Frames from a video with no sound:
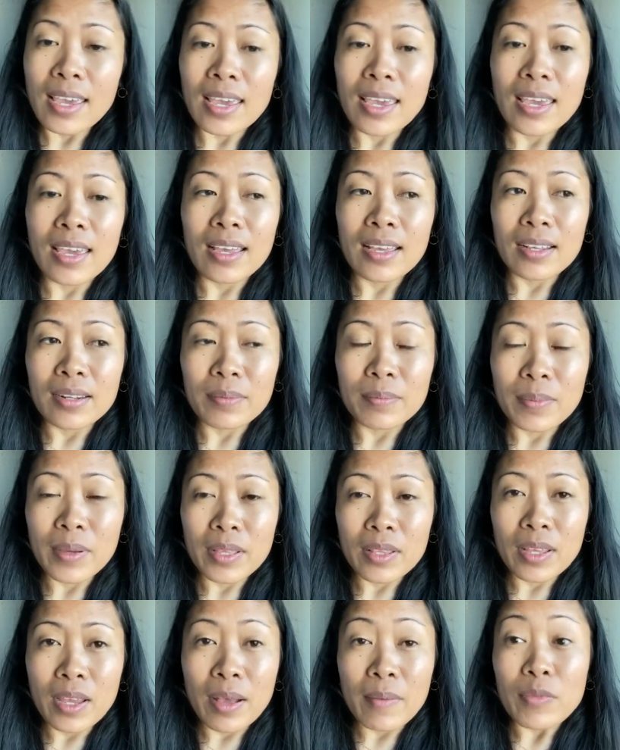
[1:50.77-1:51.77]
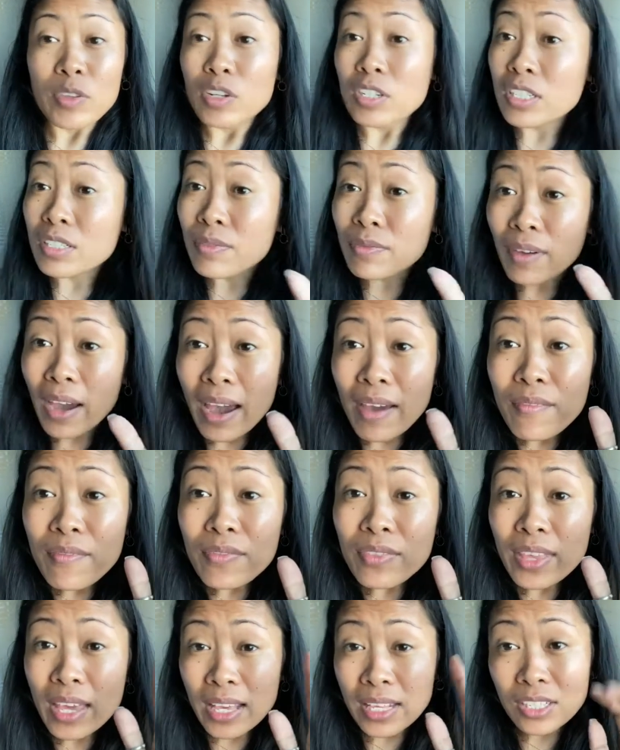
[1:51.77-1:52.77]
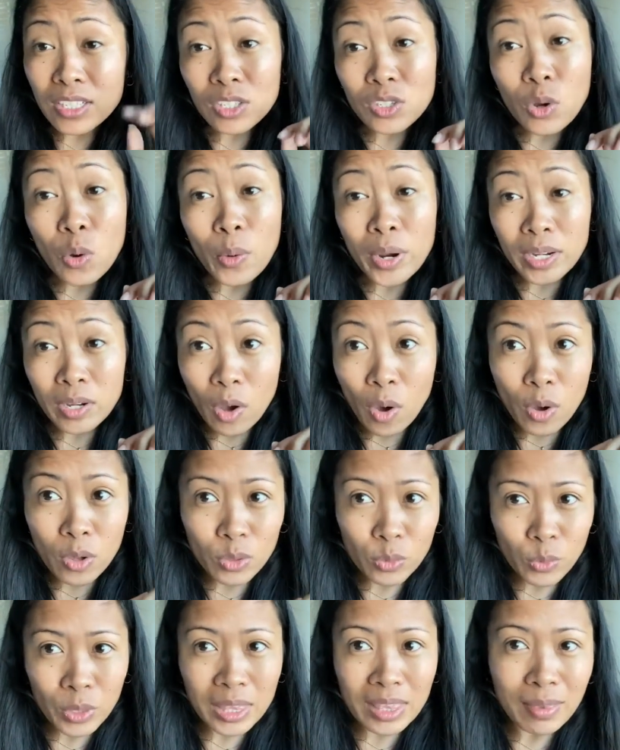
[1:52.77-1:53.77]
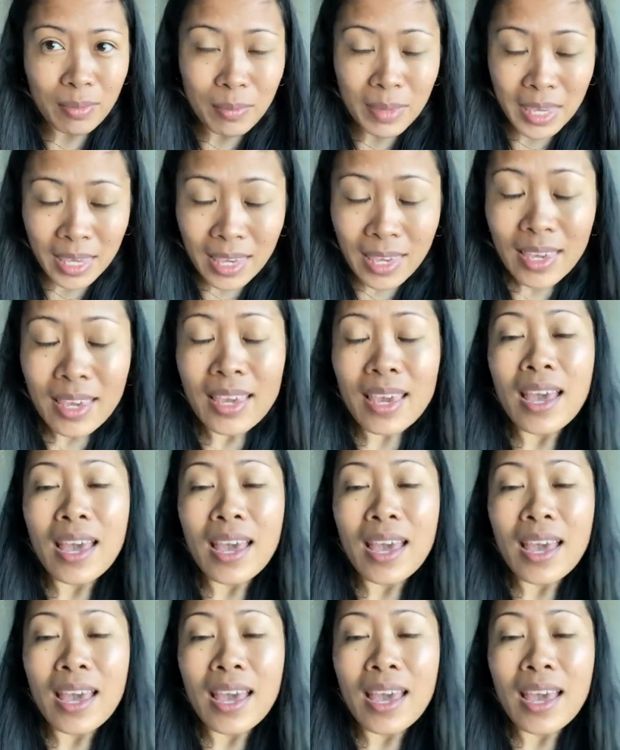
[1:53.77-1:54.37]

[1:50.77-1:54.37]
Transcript: But there's 5 things going on with me.